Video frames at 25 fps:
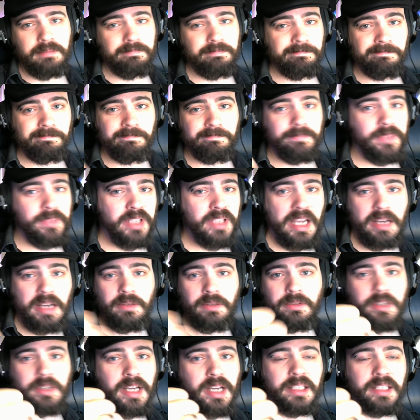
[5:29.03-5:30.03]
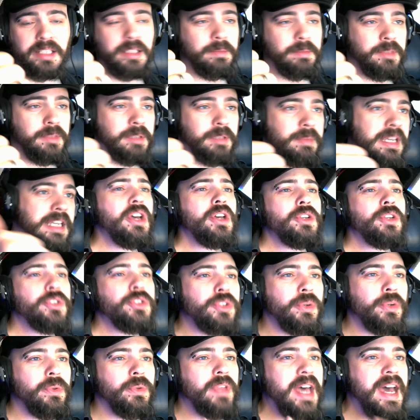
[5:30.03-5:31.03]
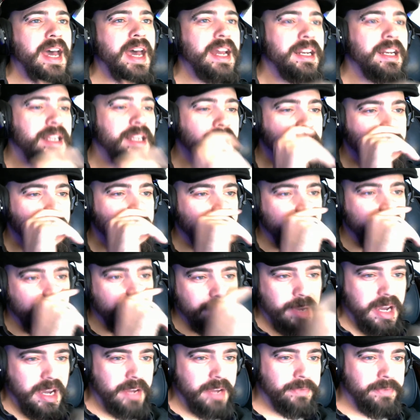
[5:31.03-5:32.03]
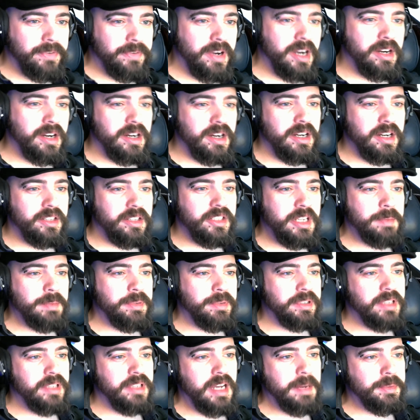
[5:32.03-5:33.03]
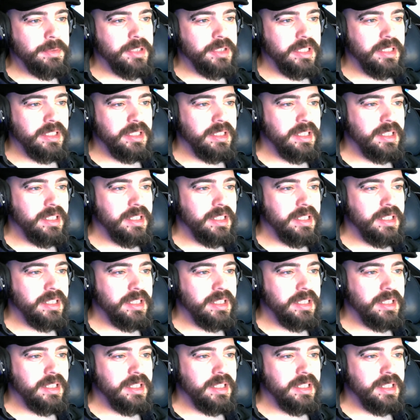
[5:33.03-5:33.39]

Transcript: sounds awesome to me. So that is by far our cheapest option.